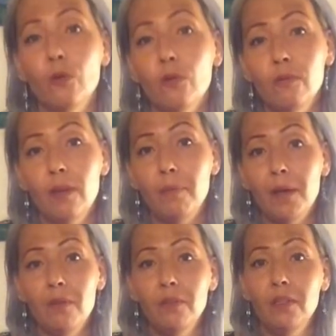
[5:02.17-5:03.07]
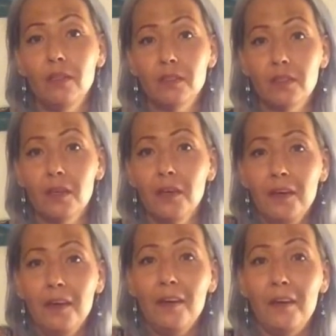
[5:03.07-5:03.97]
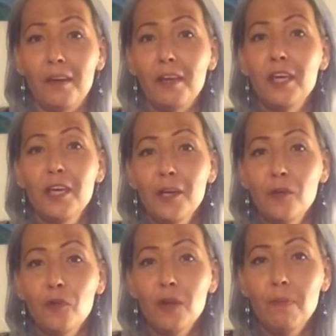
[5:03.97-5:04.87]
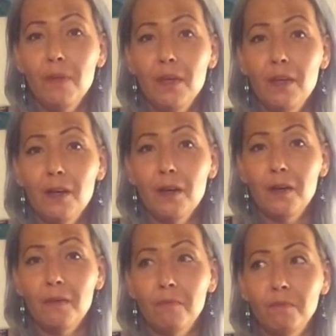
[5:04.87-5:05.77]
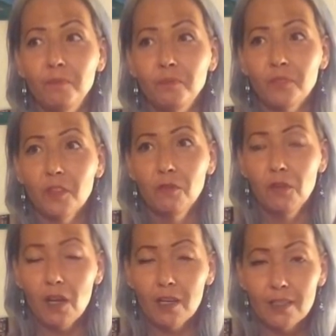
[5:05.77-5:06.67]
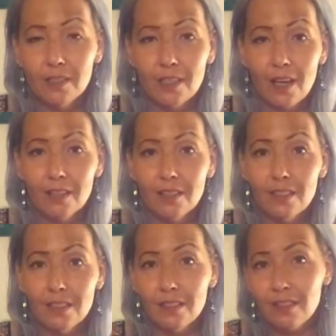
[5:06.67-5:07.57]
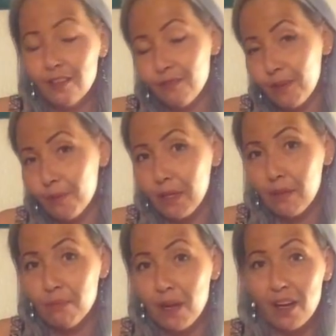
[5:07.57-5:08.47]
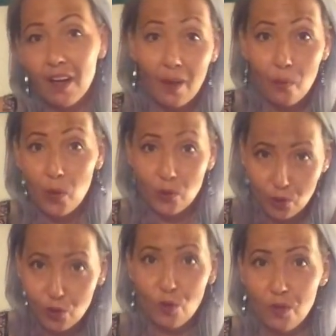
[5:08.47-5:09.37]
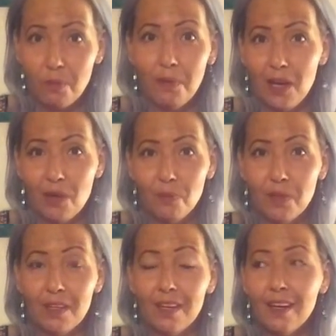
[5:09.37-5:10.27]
story about this creepy rocket scientist from Denmark I want to talk about, but